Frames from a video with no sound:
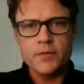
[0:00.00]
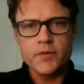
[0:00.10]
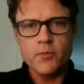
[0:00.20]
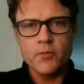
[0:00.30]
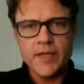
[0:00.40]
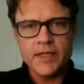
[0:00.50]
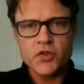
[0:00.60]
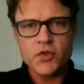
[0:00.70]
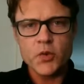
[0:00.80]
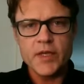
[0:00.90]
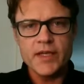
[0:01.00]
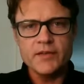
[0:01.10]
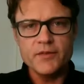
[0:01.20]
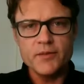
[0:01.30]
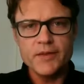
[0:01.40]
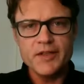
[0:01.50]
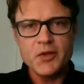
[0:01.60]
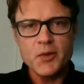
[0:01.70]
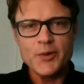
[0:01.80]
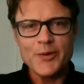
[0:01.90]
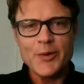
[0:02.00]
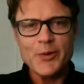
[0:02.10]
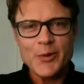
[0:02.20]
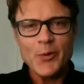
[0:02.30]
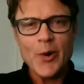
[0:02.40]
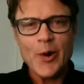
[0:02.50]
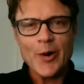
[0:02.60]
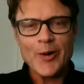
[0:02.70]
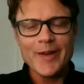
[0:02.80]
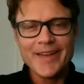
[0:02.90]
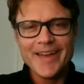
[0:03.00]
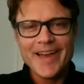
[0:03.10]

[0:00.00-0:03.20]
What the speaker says: your ministry, and who you are.